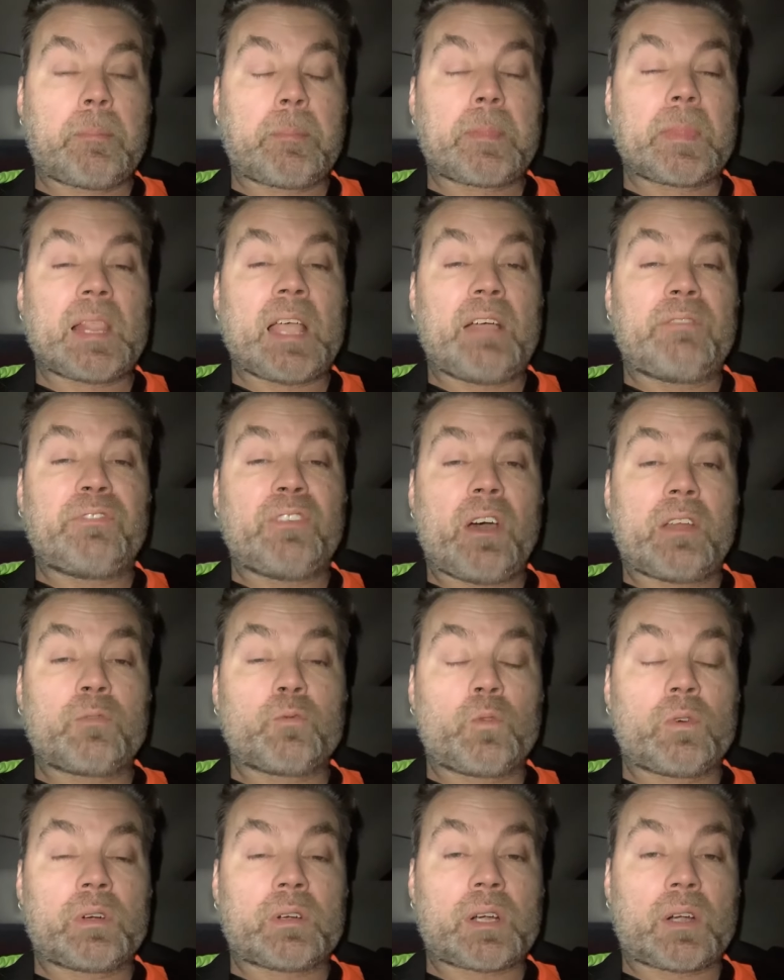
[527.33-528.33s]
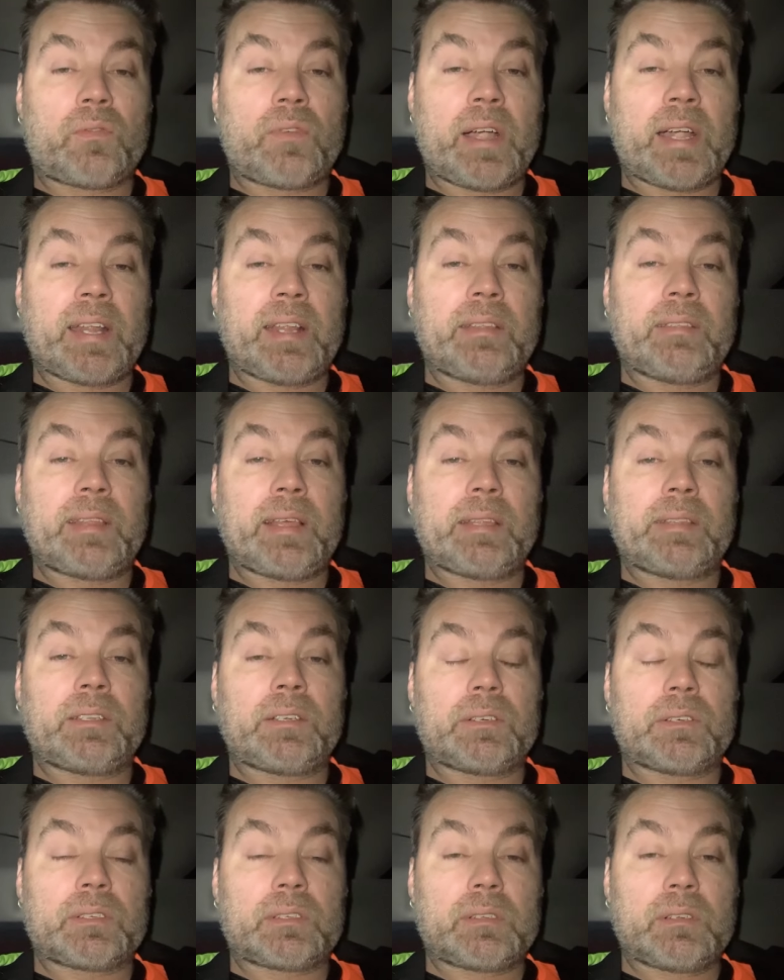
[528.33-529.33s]
I've done work already. That
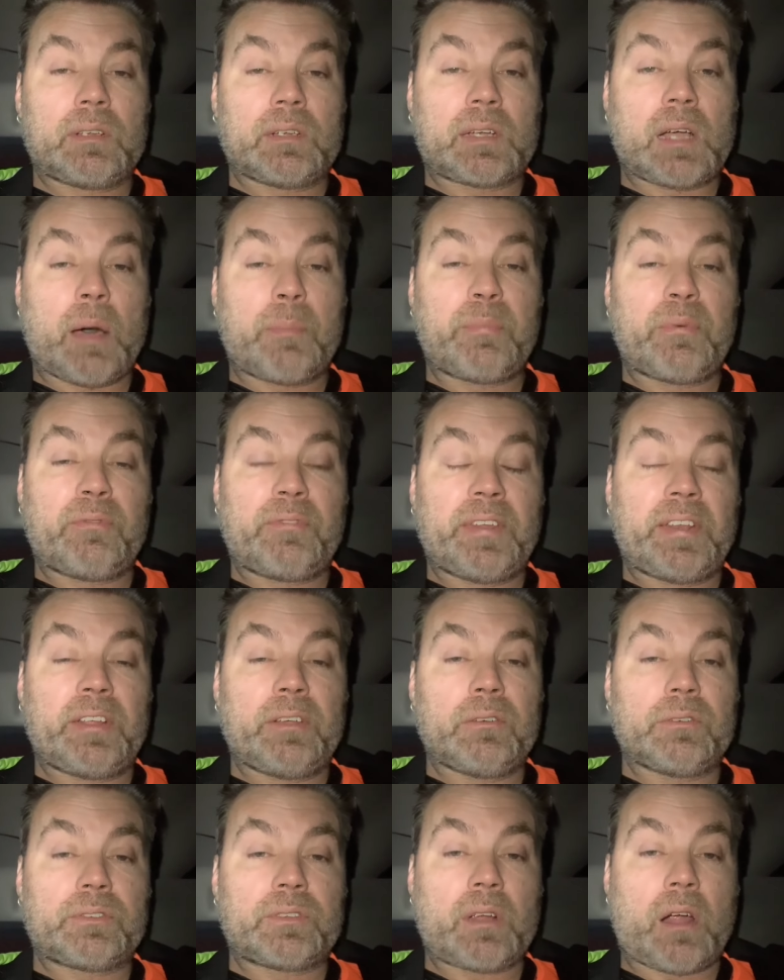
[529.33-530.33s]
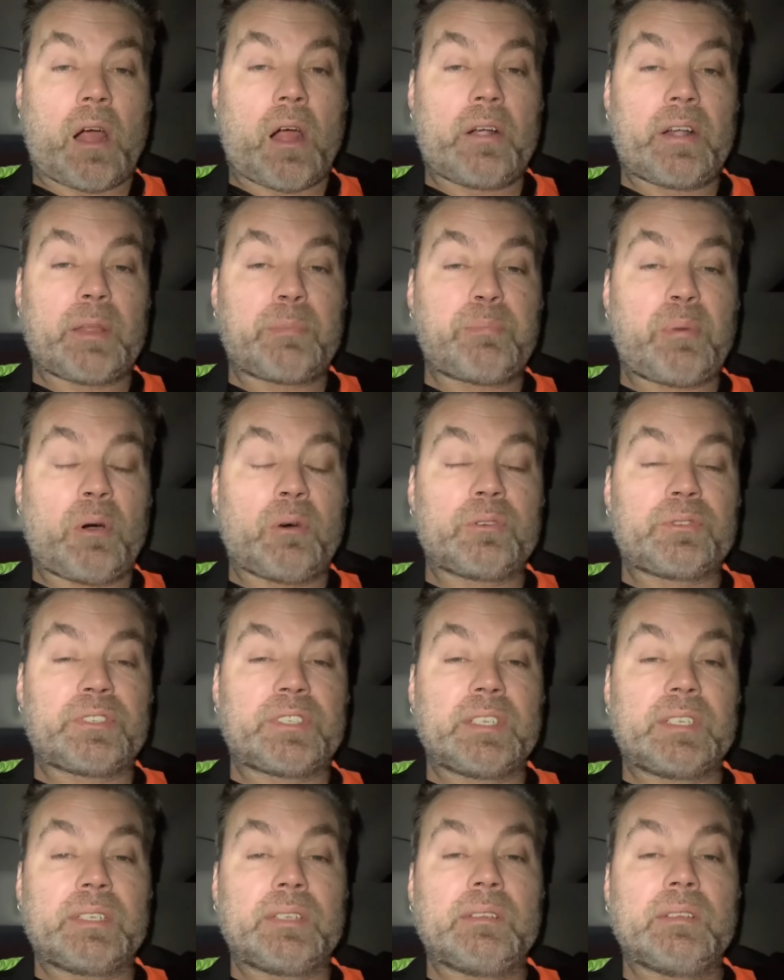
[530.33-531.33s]
there's a couple videos already
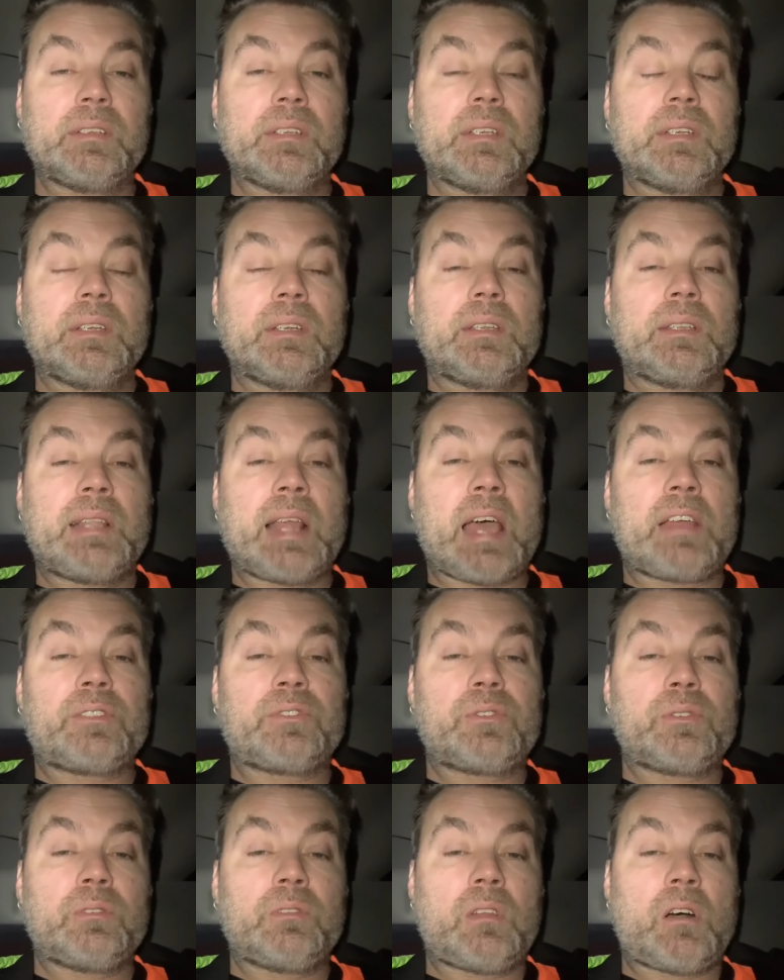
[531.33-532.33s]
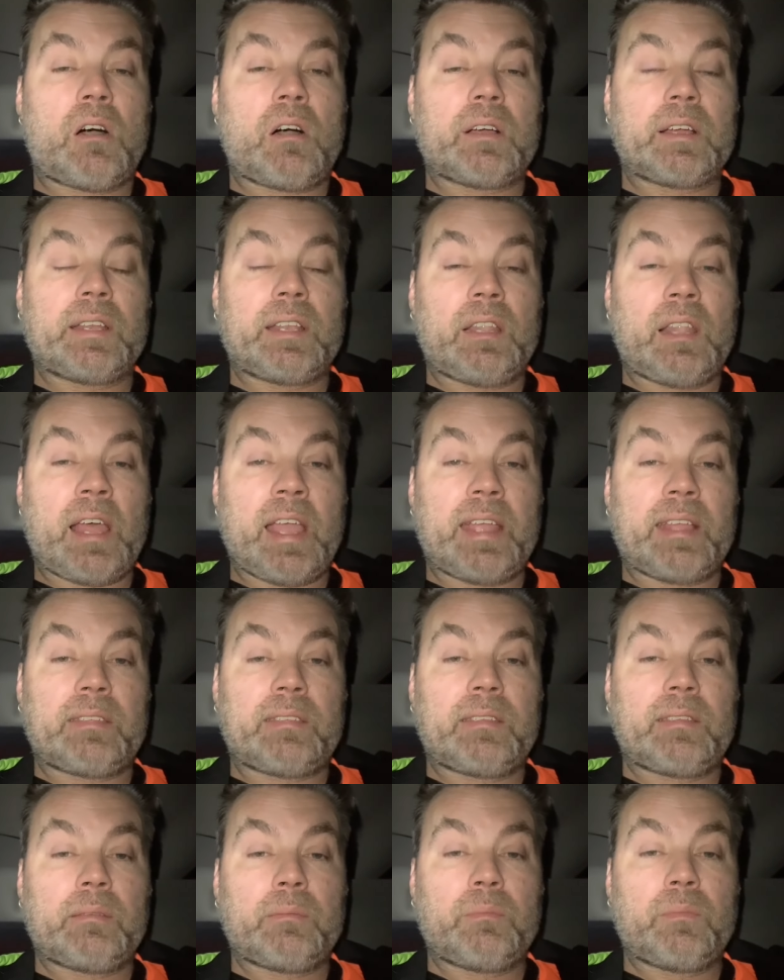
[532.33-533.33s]
posted, not too long in
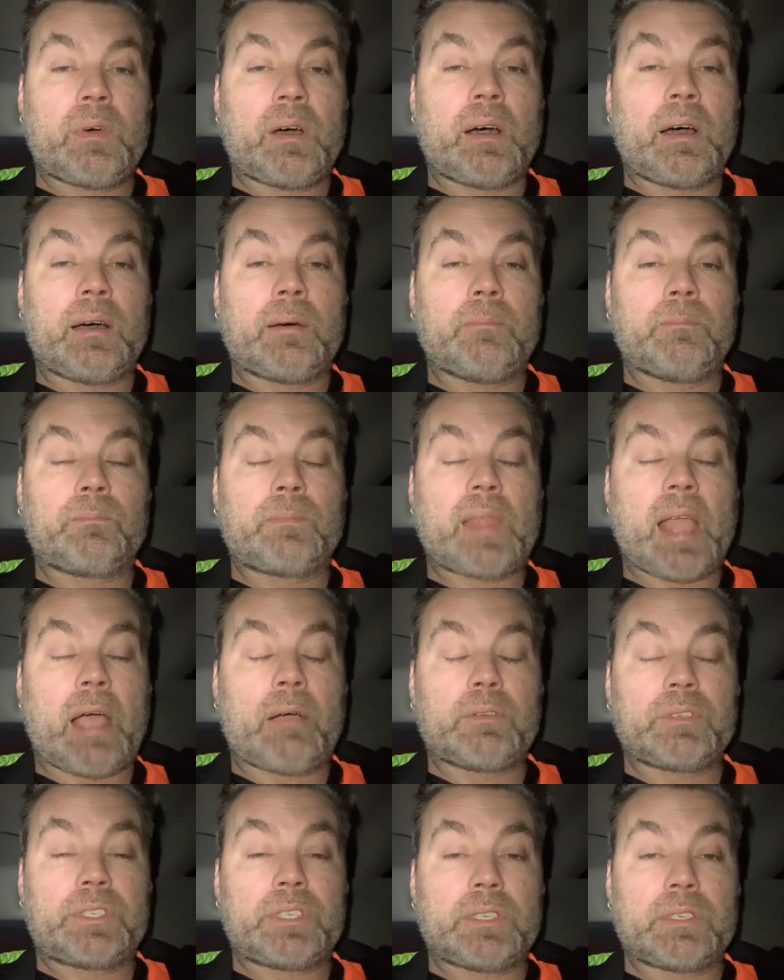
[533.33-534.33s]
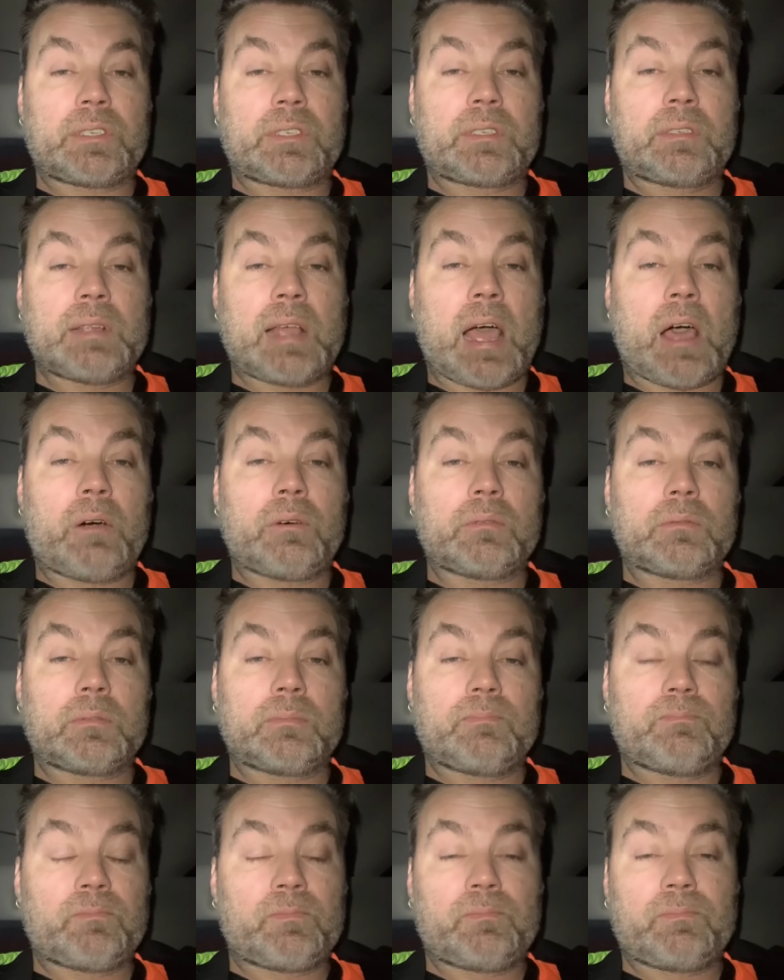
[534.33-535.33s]
length. I was just out
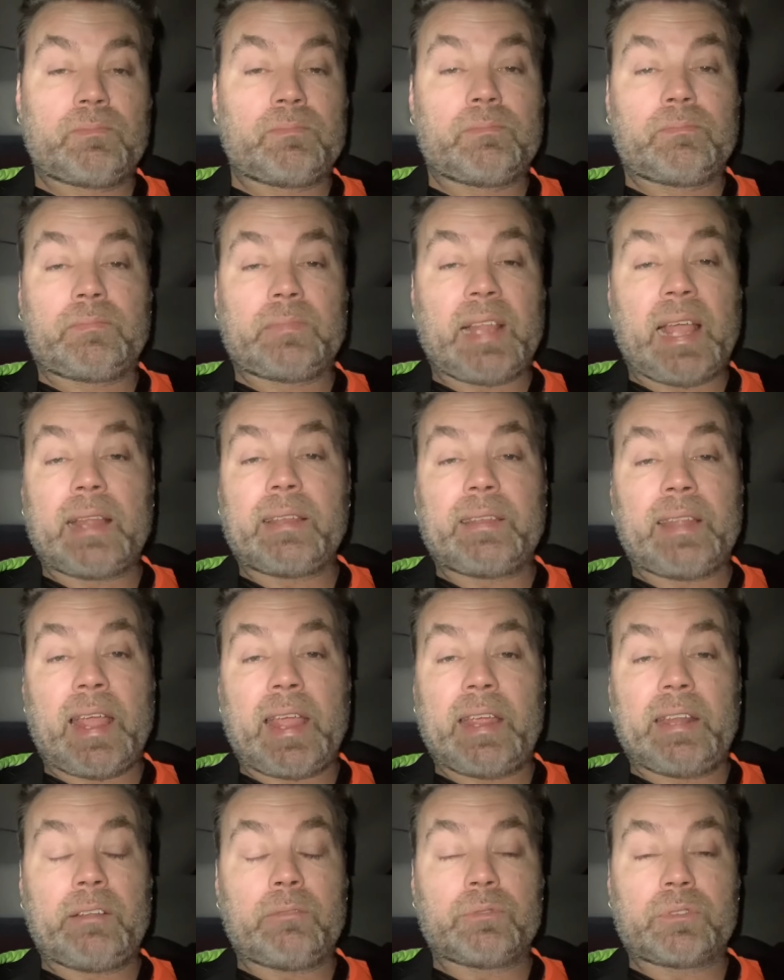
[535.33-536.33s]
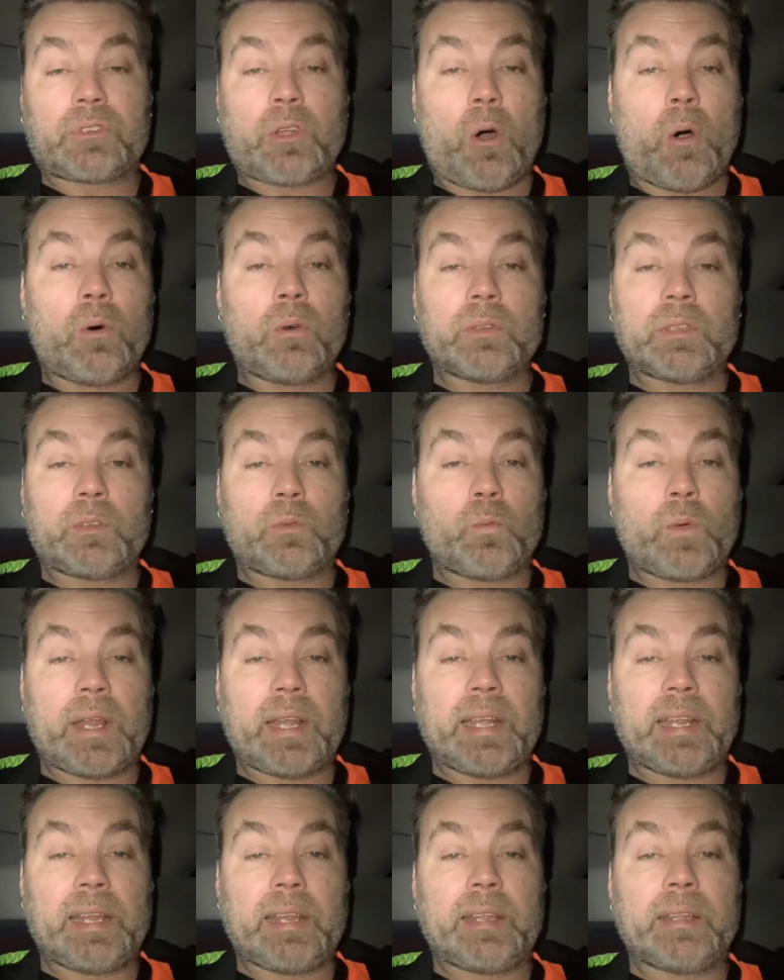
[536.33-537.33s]
that day and it was cold and
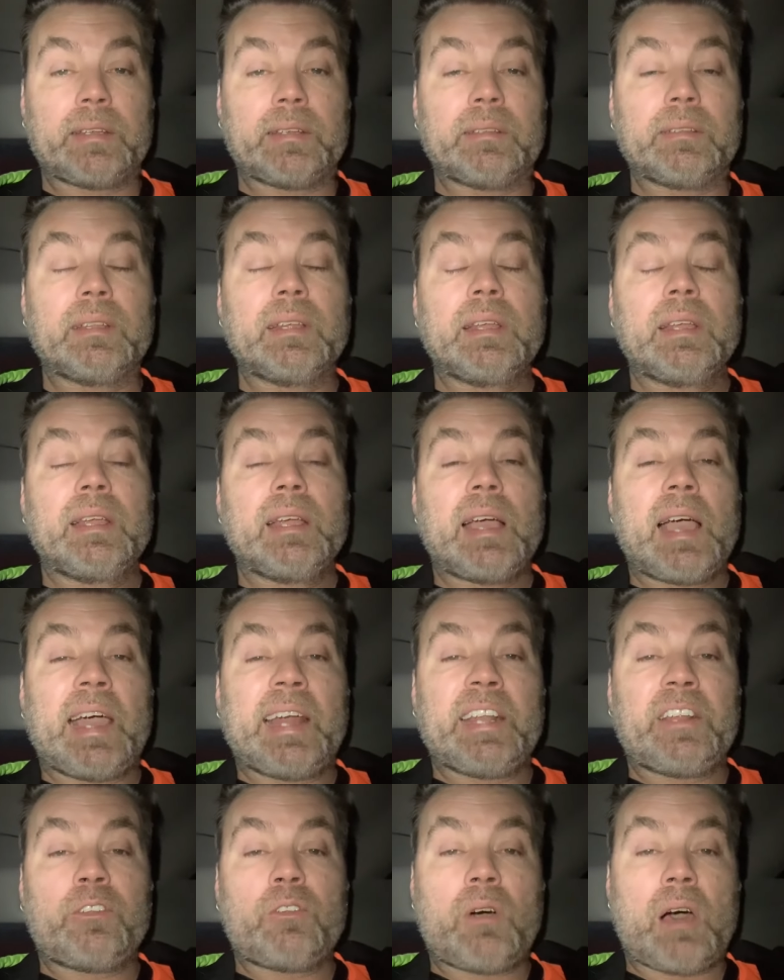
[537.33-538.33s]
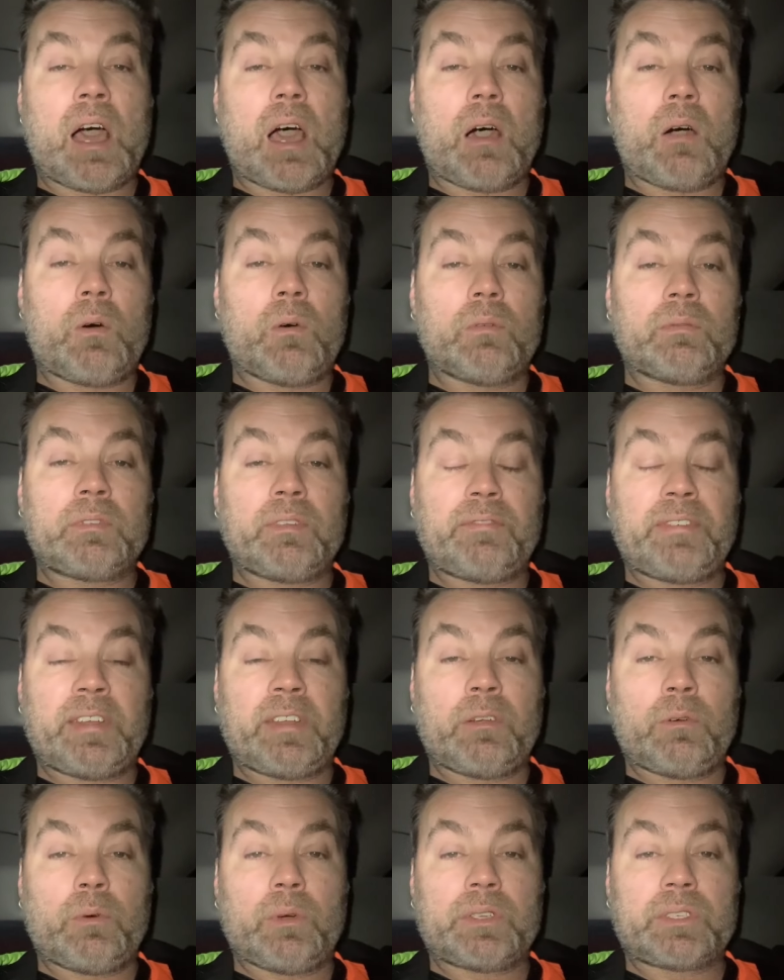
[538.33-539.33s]
windy, and I didn't know how the
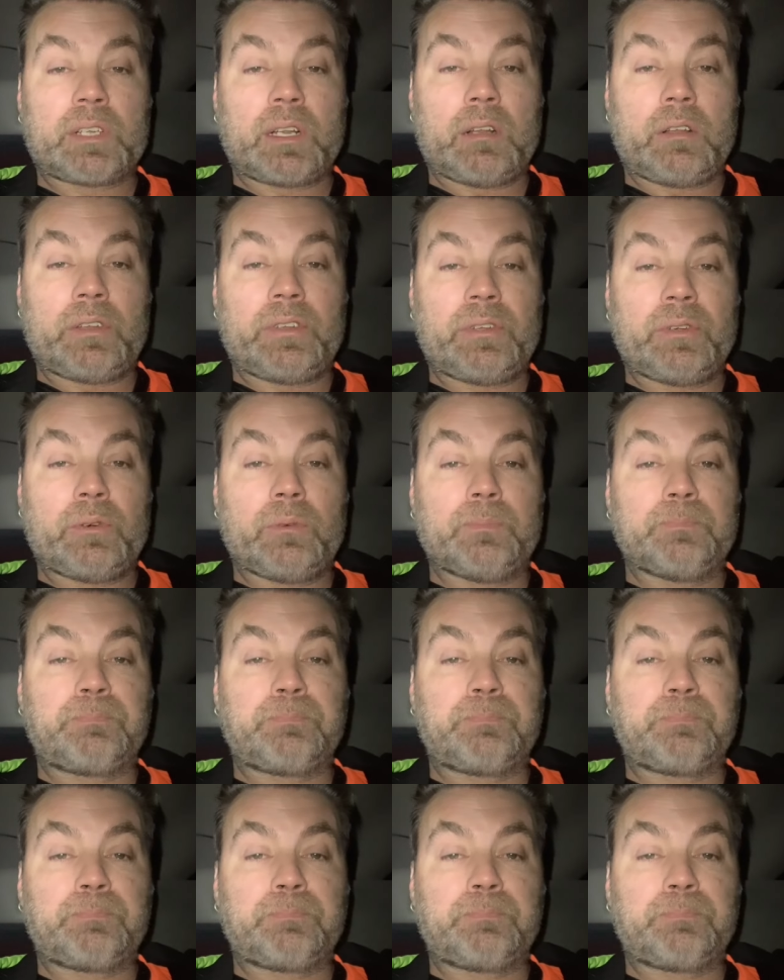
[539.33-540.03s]
video was going to do.